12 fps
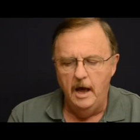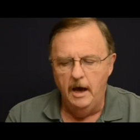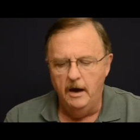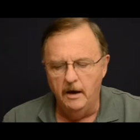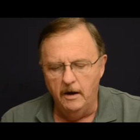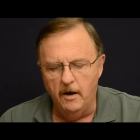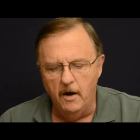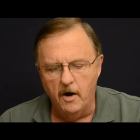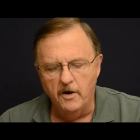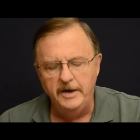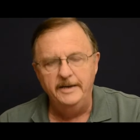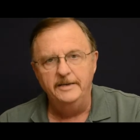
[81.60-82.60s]

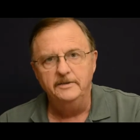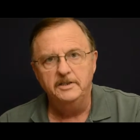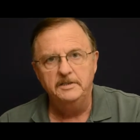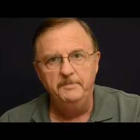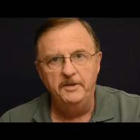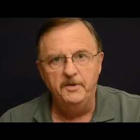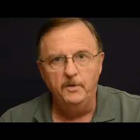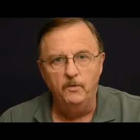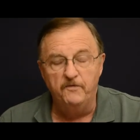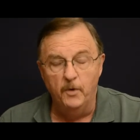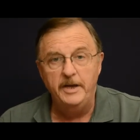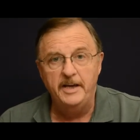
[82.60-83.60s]
are in
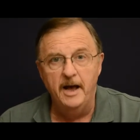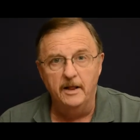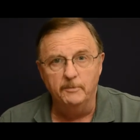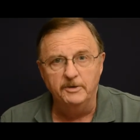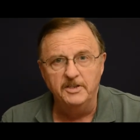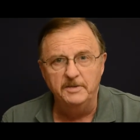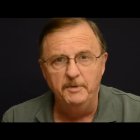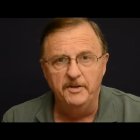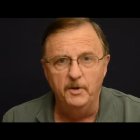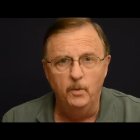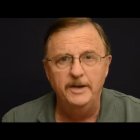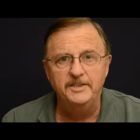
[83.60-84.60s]
40 caliber Smith &
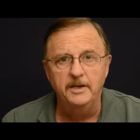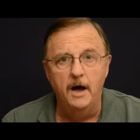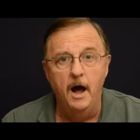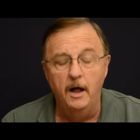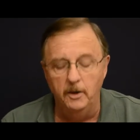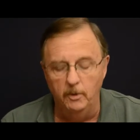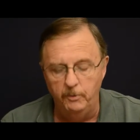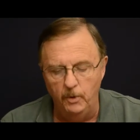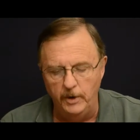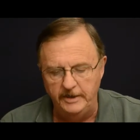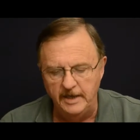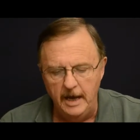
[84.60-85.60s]
Wesson hollow
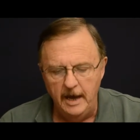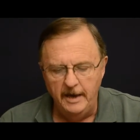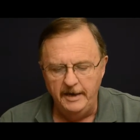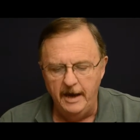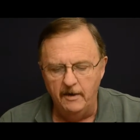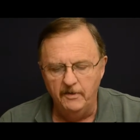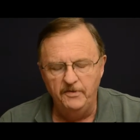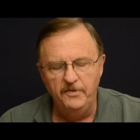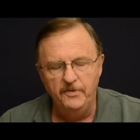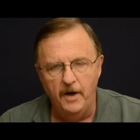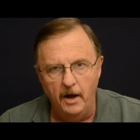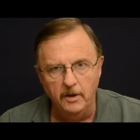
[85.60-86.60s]
points. Now,
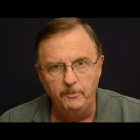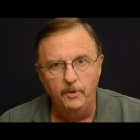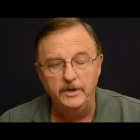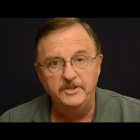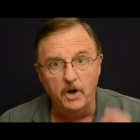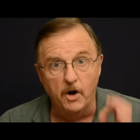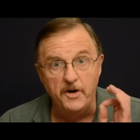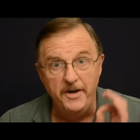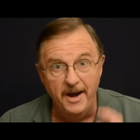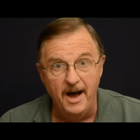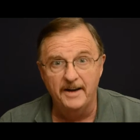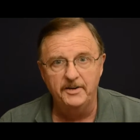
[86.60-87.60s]
hollow points are
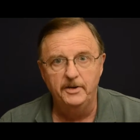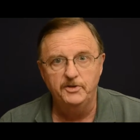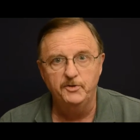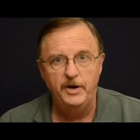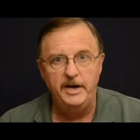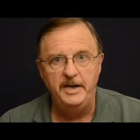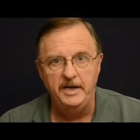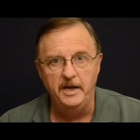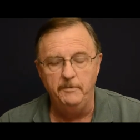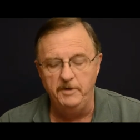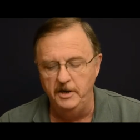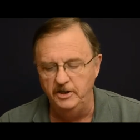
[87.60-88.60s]
not training
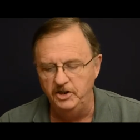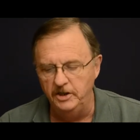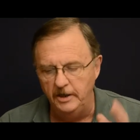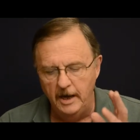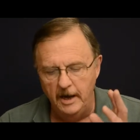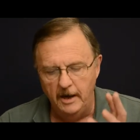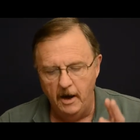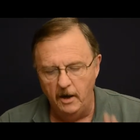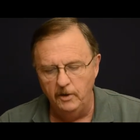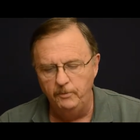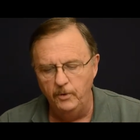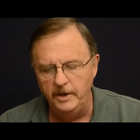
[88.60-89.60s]
ammunition.
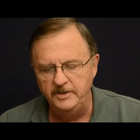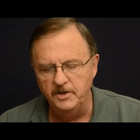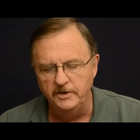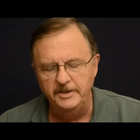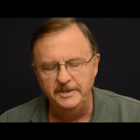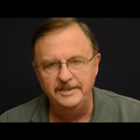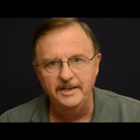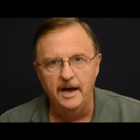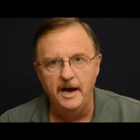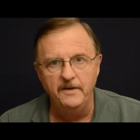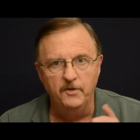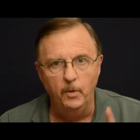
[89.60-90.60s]
Hollow points are
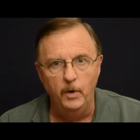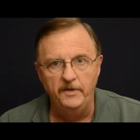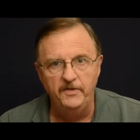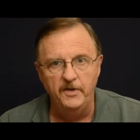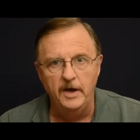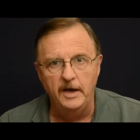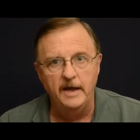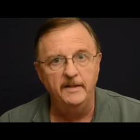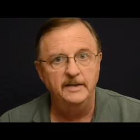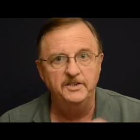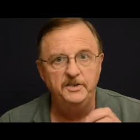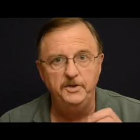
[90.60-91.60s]
designed for one thing, and
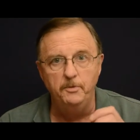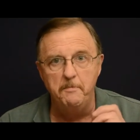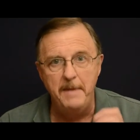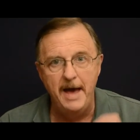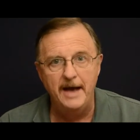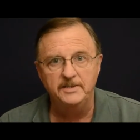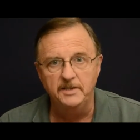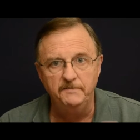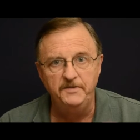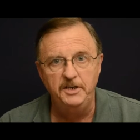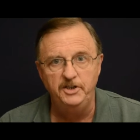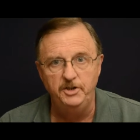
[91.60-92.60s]
that's to do massive
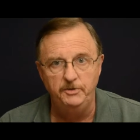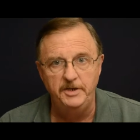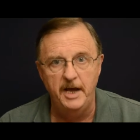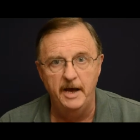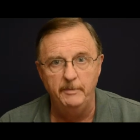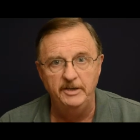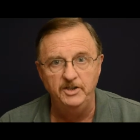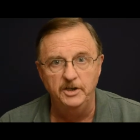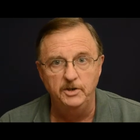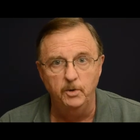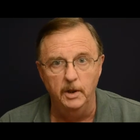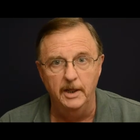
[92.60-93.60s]
tissue damage
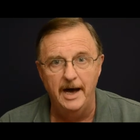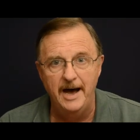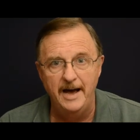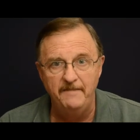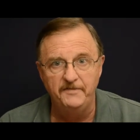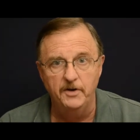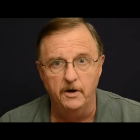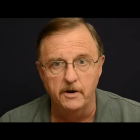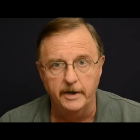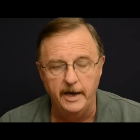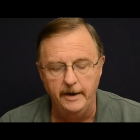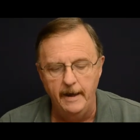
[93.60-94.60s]
into a live
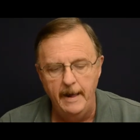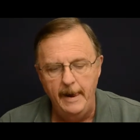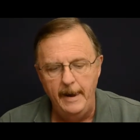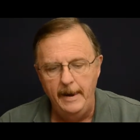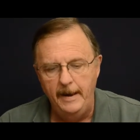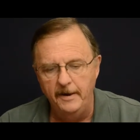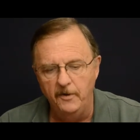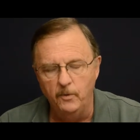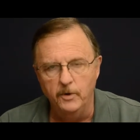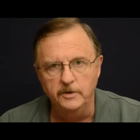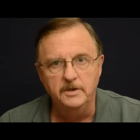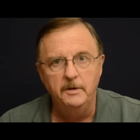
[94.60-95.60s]
target. In other
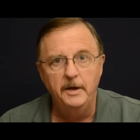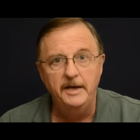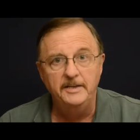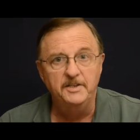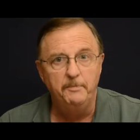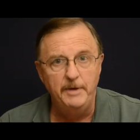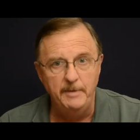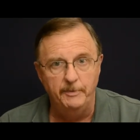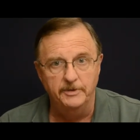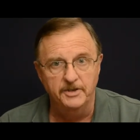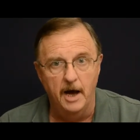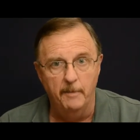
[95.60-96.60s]
words, it's a people
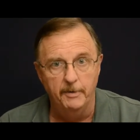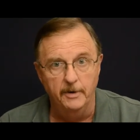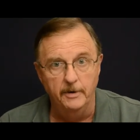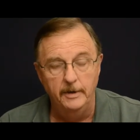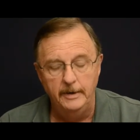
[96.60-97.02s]
stopper.